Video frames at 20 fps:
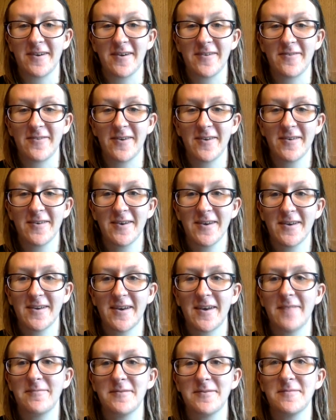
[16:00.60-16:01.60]
I feel like
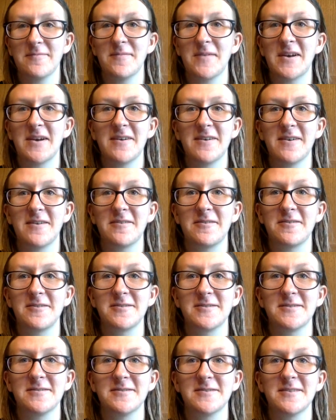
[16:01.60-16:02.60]
Captain America
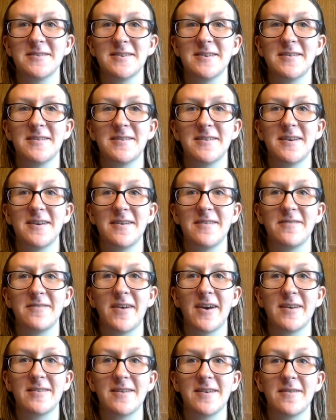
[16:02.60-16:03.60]
wasn't really all that
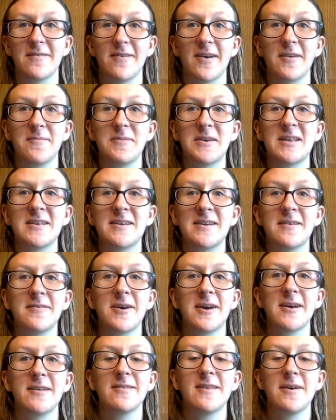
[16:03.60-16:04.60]
effective. I mean, he
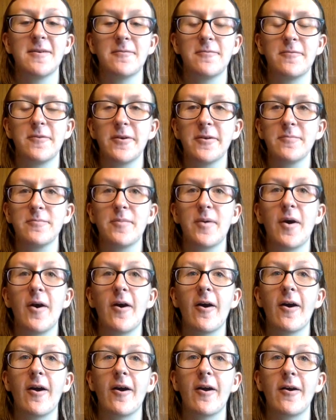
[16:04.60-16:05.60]
had that one
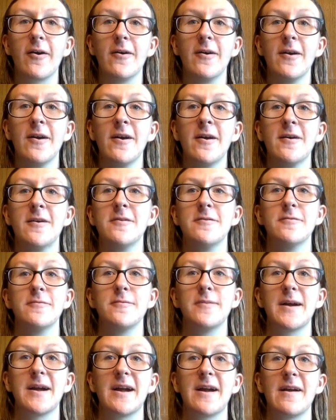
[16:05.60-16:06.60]
part
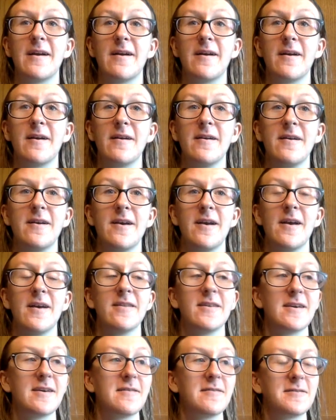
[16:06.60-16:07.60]
where
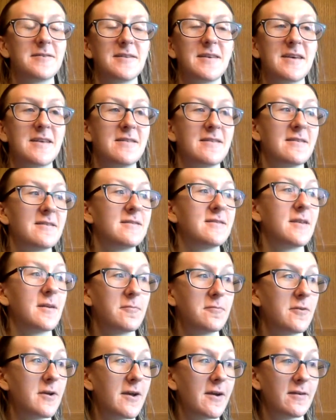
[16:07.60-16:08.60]
I think it was like in the
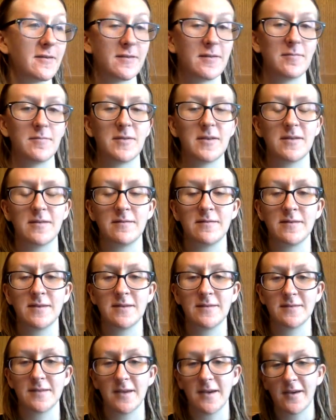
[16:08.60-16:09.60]
subway or something.
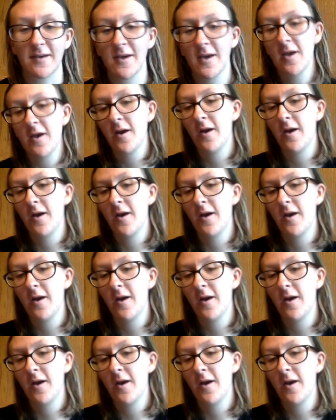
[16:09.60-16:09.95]
He's like,